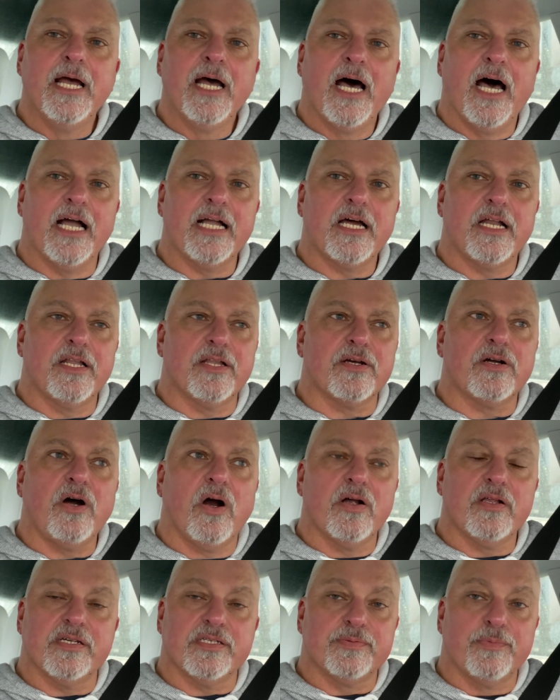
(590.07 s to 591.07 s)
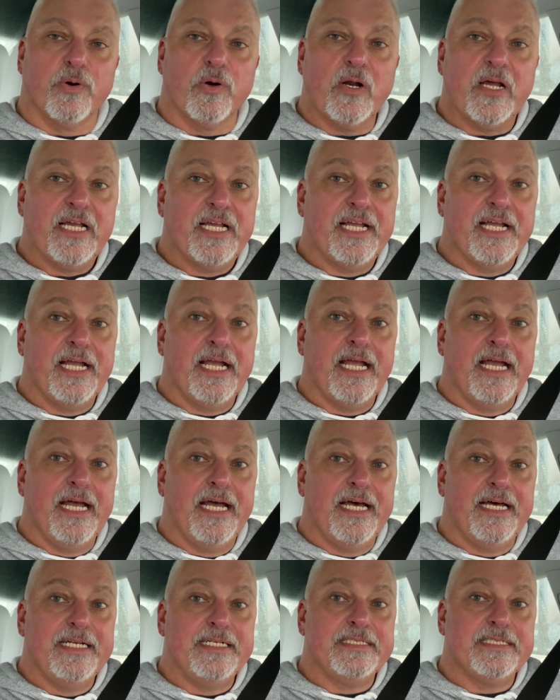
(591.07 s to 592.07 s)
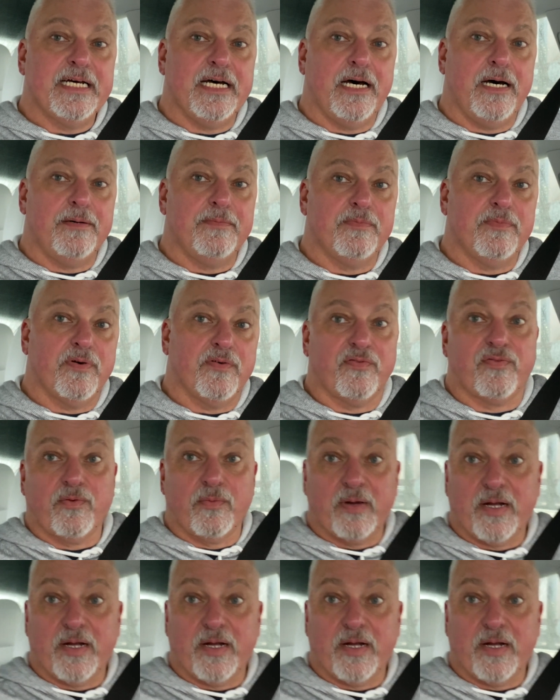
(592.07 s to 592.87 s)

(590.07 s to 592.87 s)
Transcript: I got in the car this morning and for